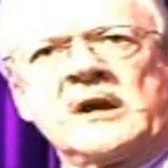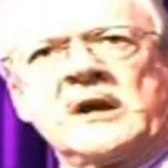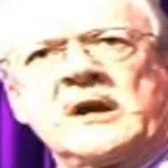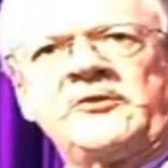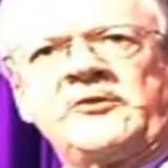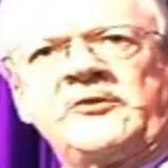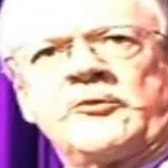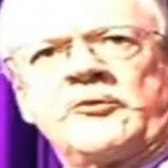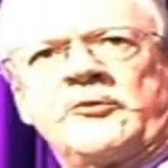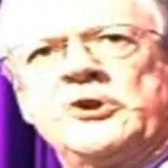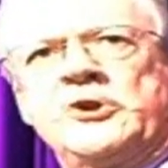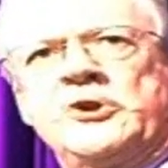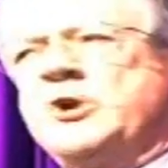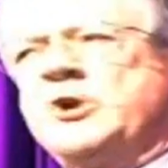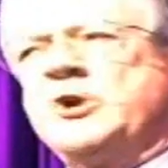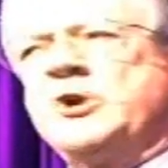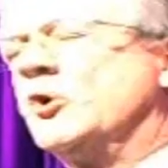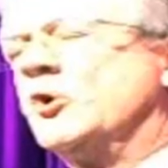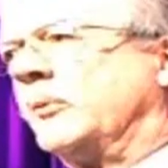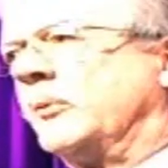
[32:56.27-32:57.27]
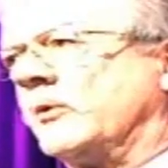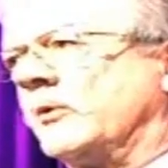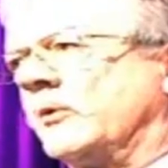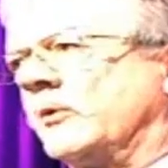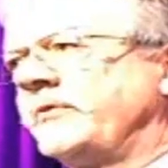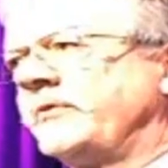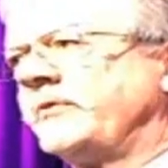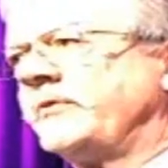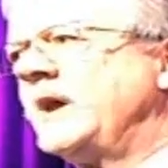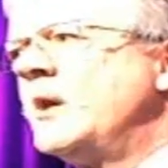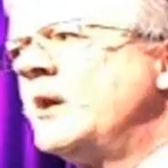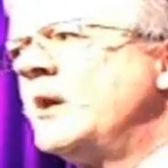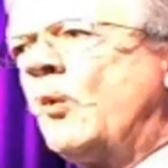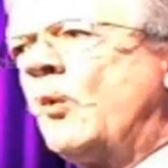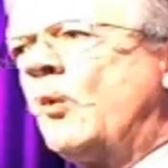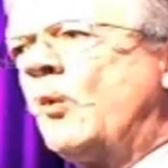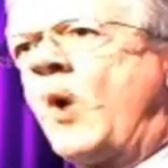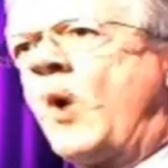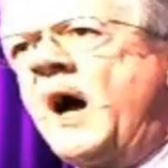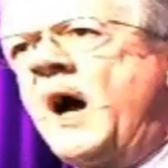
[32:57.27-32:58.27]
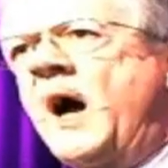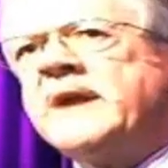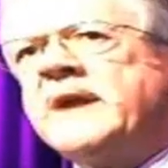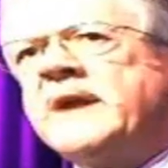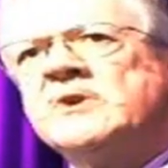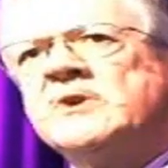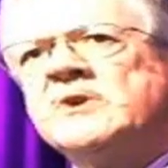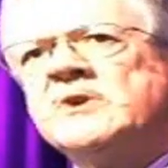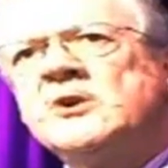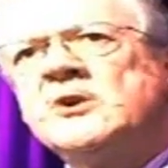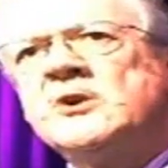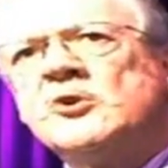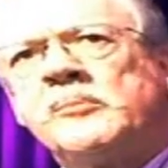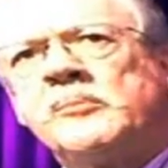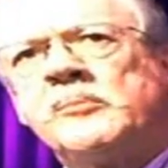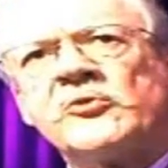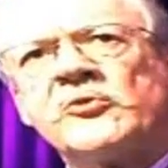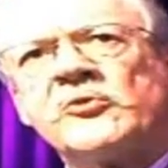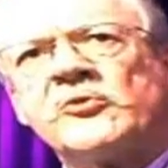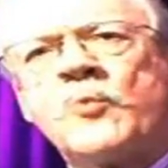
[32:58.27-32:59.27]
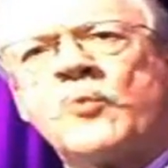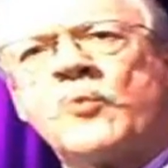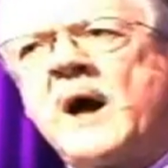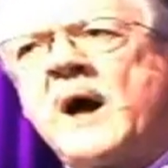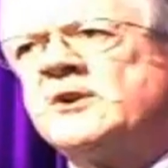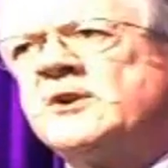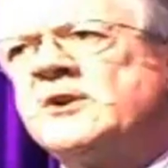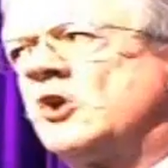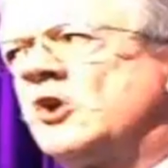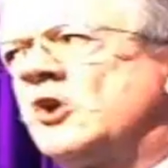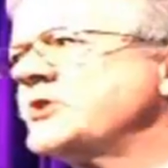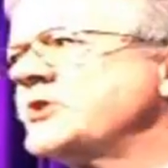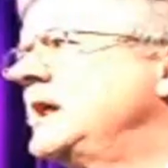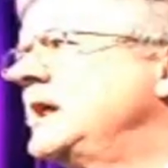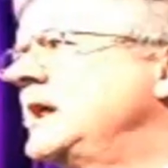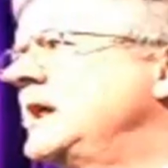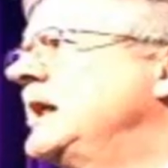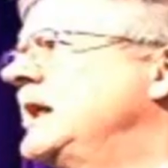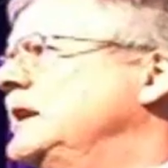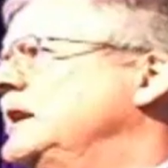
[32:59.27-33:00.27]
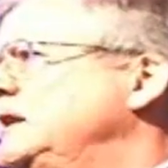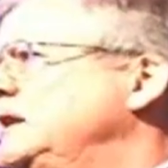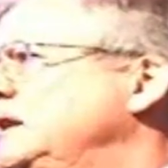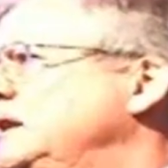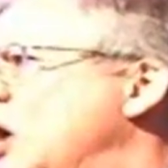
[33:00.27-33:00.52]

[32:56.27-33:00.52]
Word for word: for renewables. Well, why renewables? Why not low